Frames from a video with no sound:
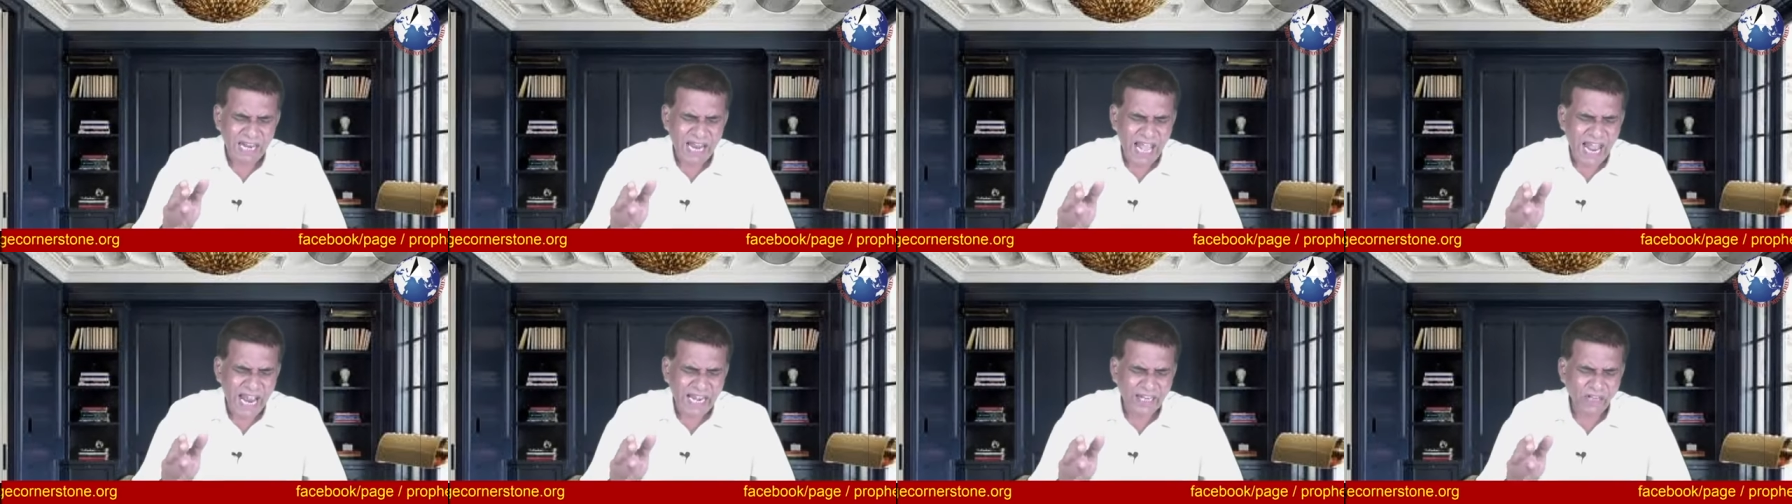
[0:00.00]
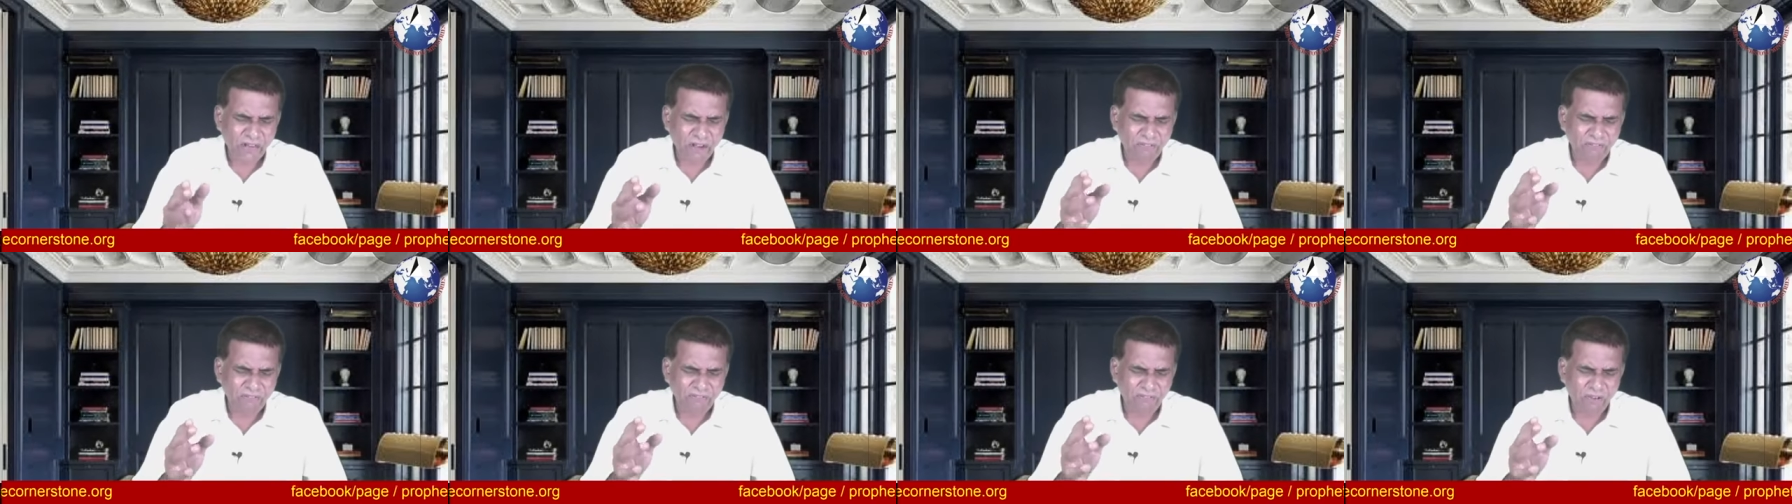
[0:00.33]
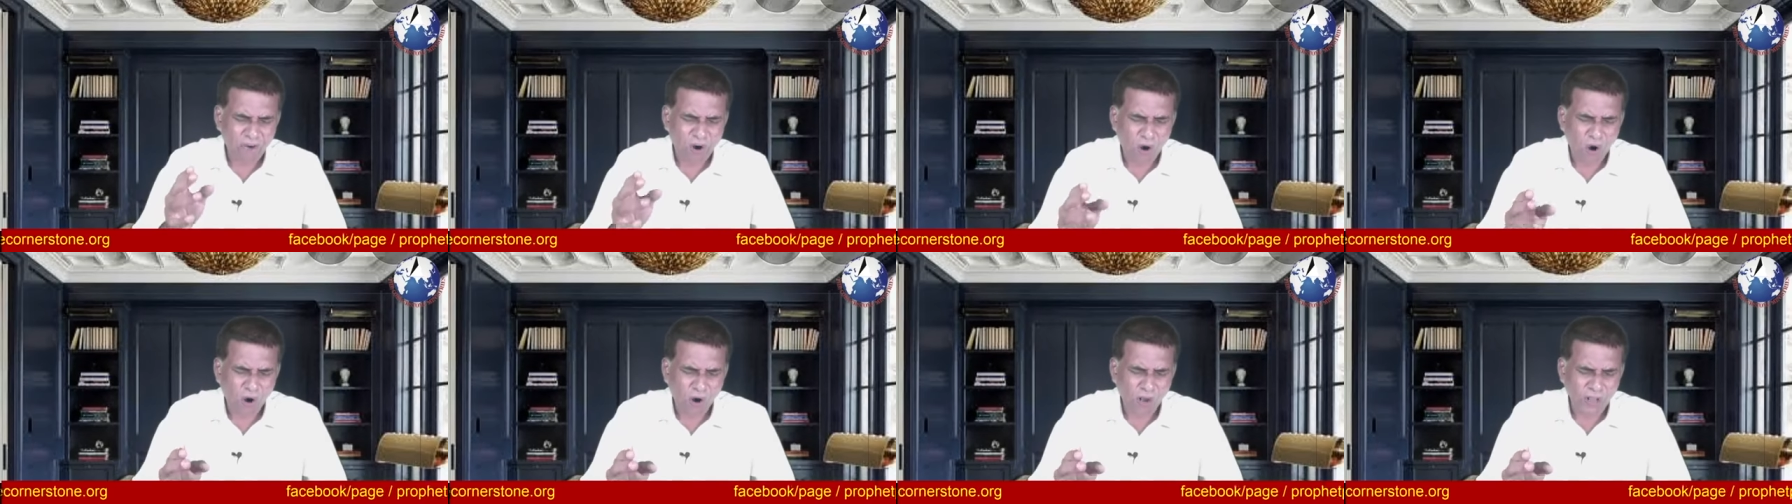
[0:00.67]
land of
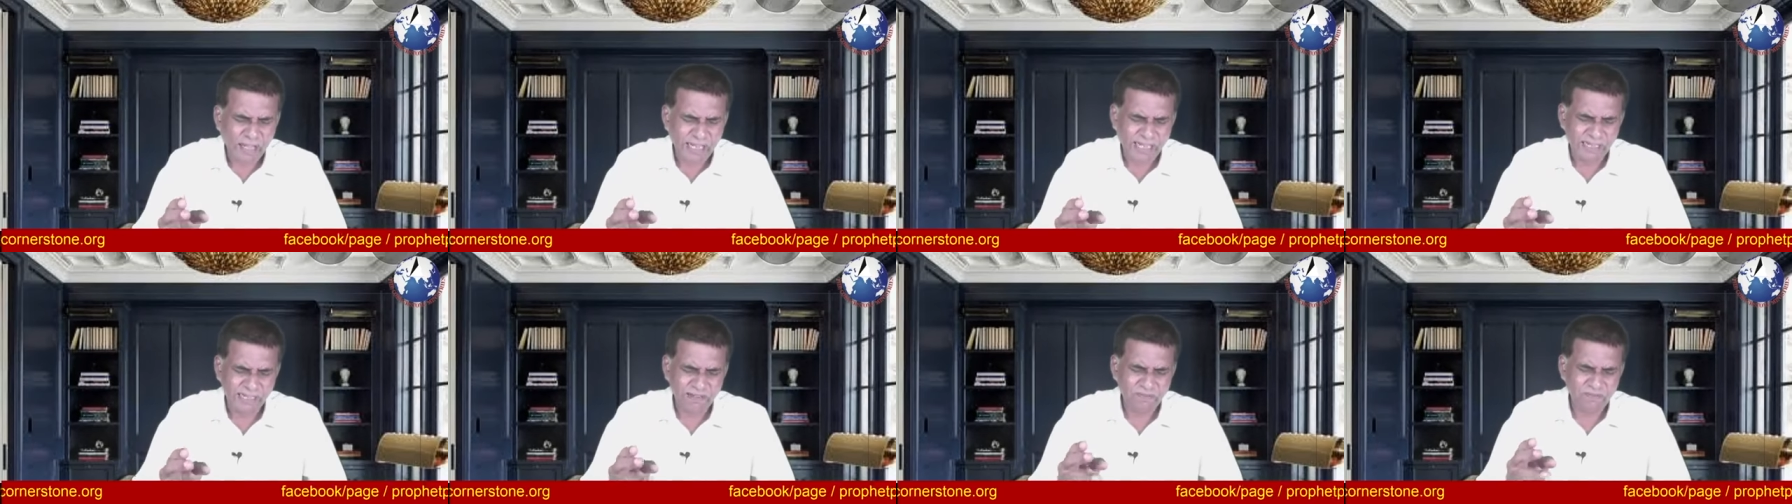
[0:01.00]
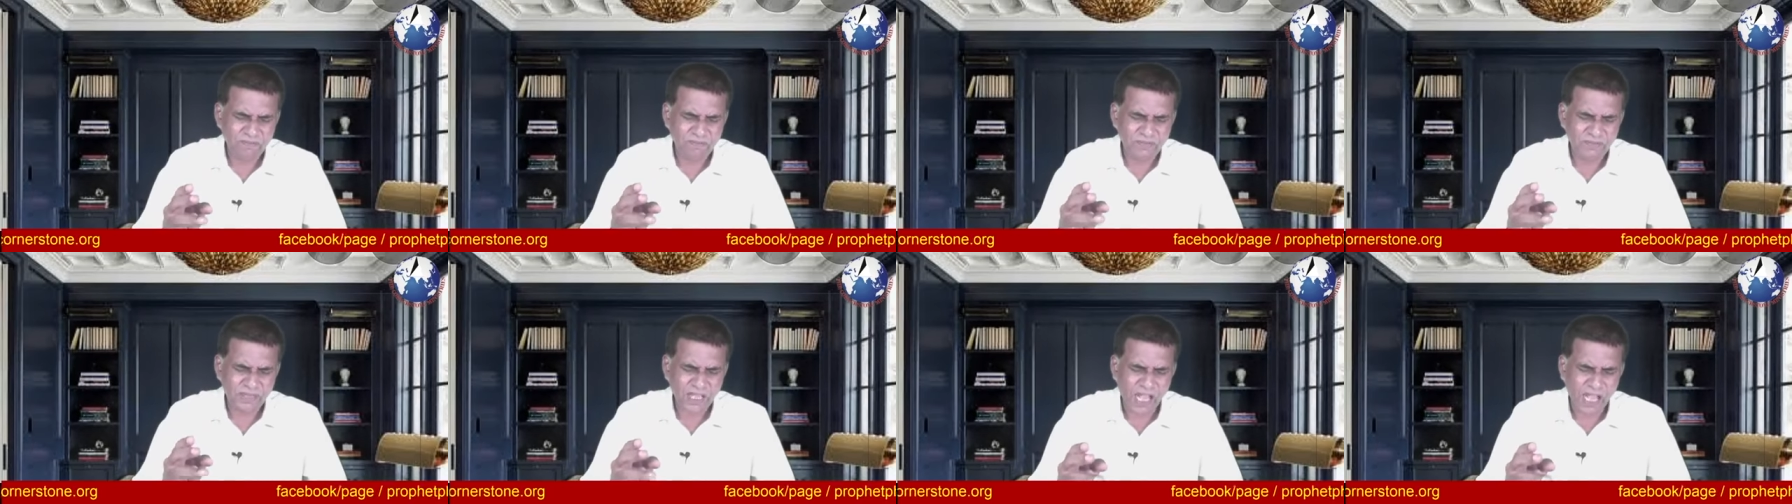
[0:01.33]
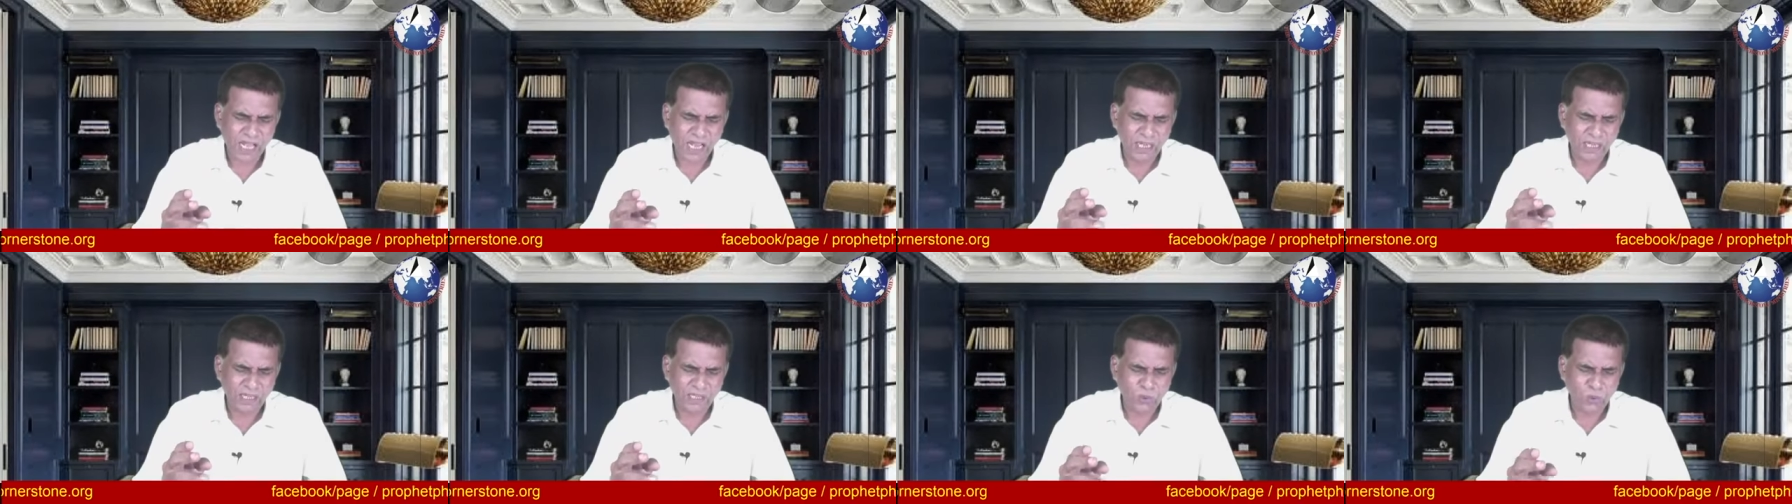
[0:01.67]
oil
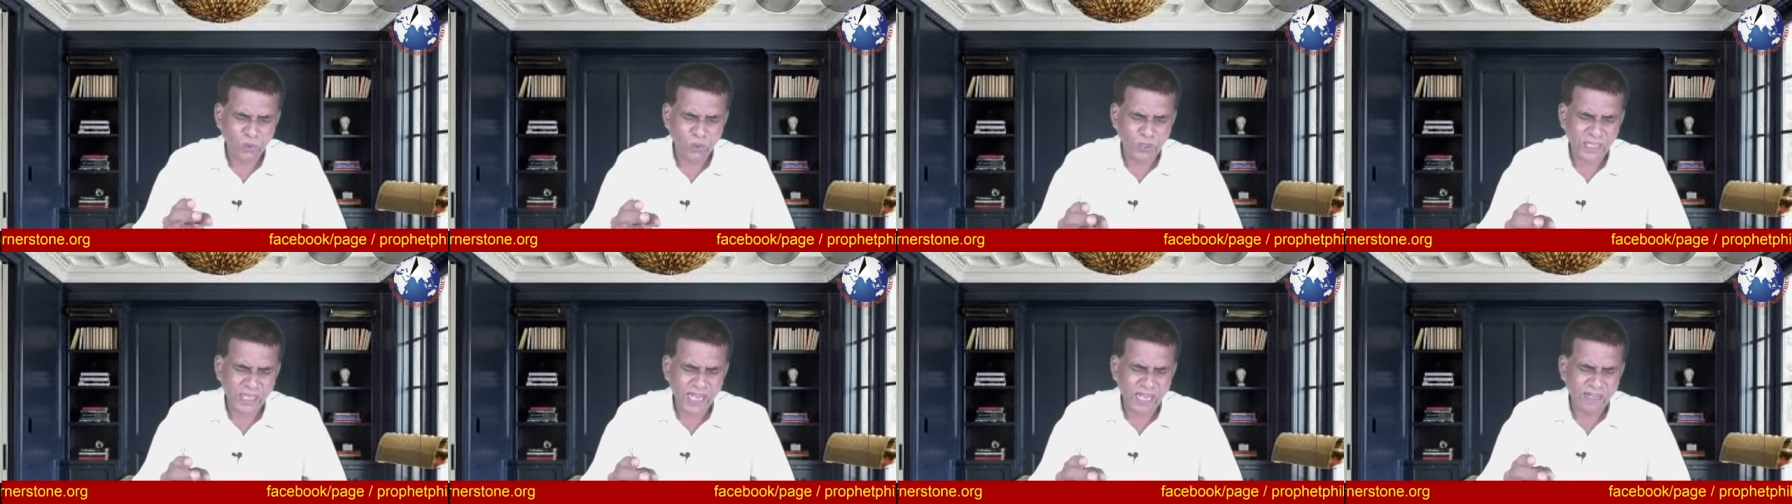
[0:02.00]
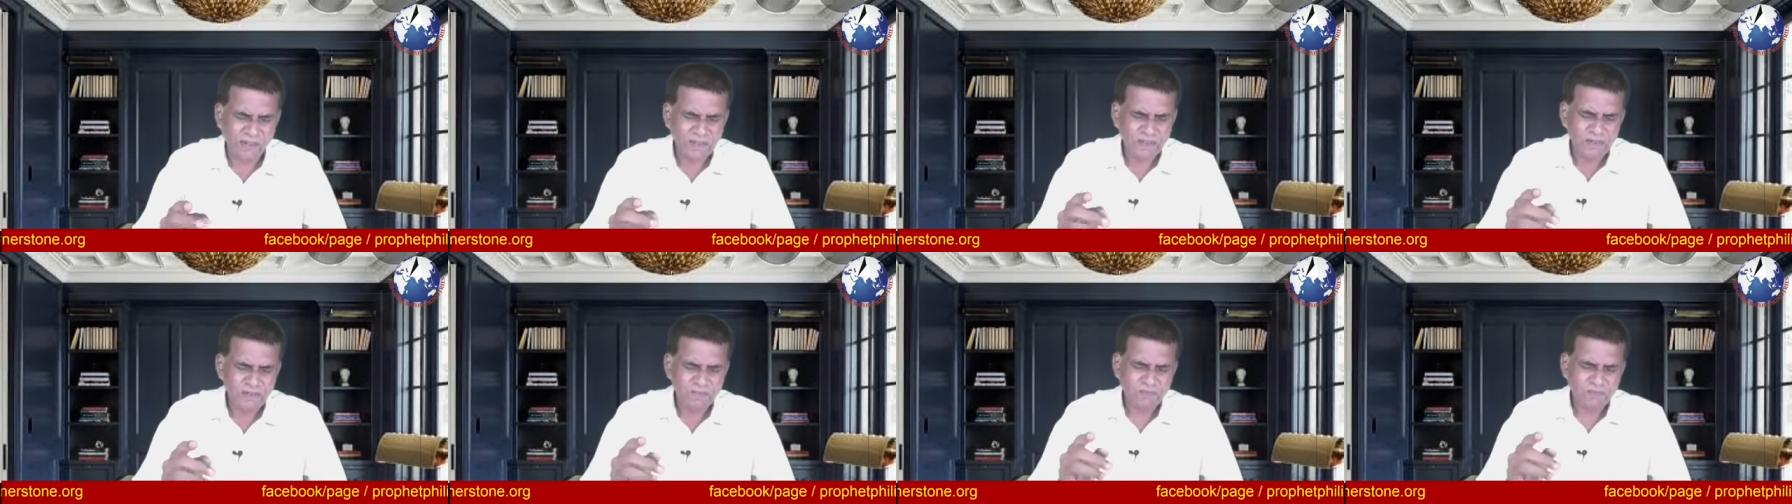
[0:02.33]
hallelujah